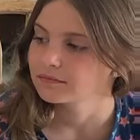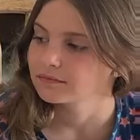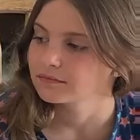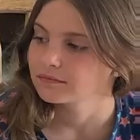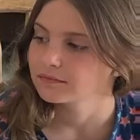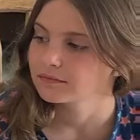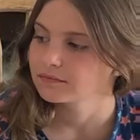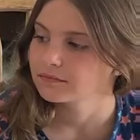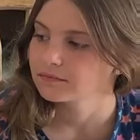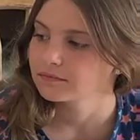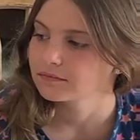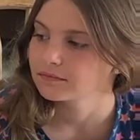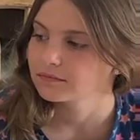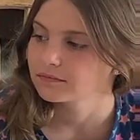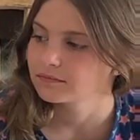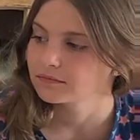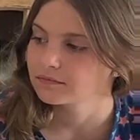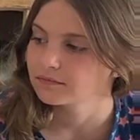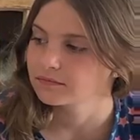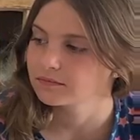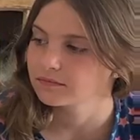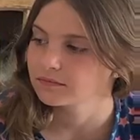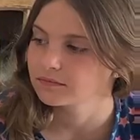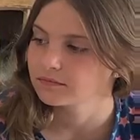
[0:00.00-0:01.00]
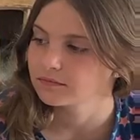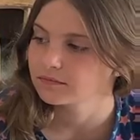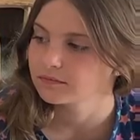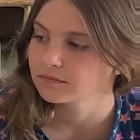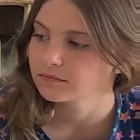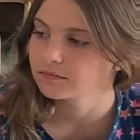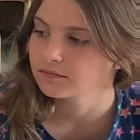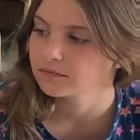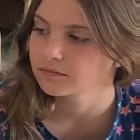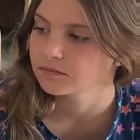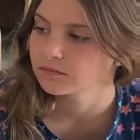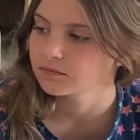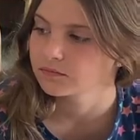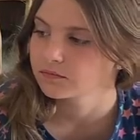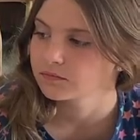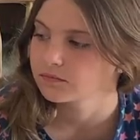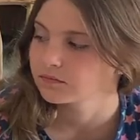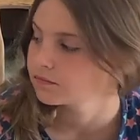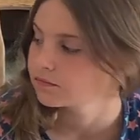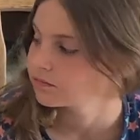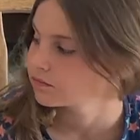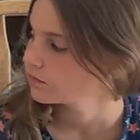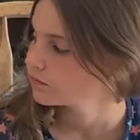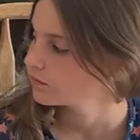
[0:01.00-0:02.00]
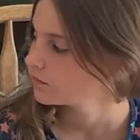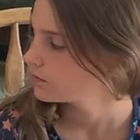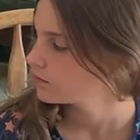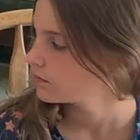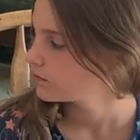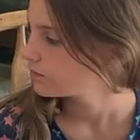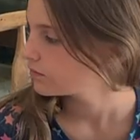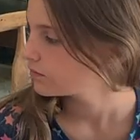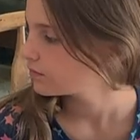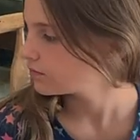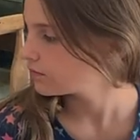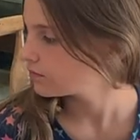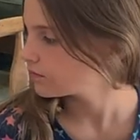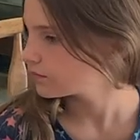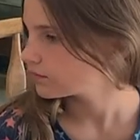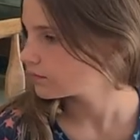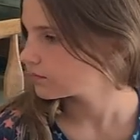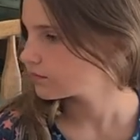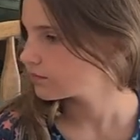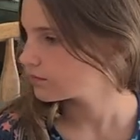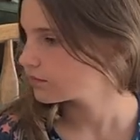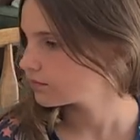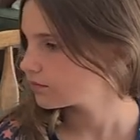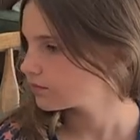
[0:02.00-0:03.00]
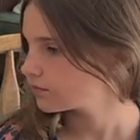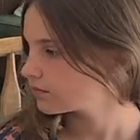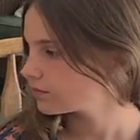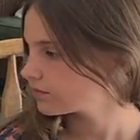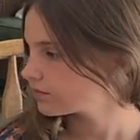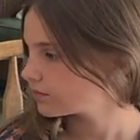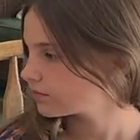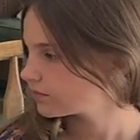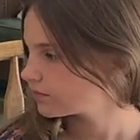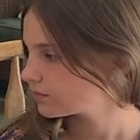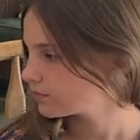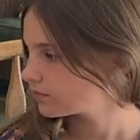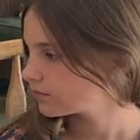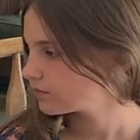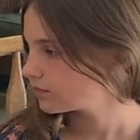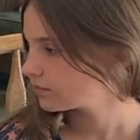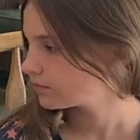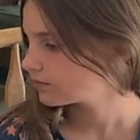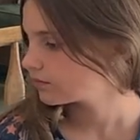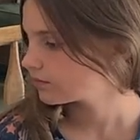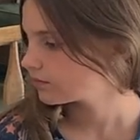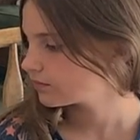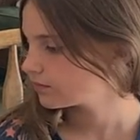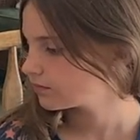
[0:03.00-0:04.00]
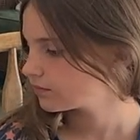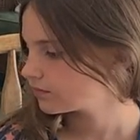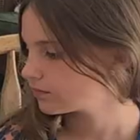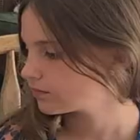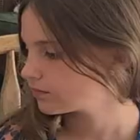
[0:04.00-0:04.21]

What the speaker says: [no speech]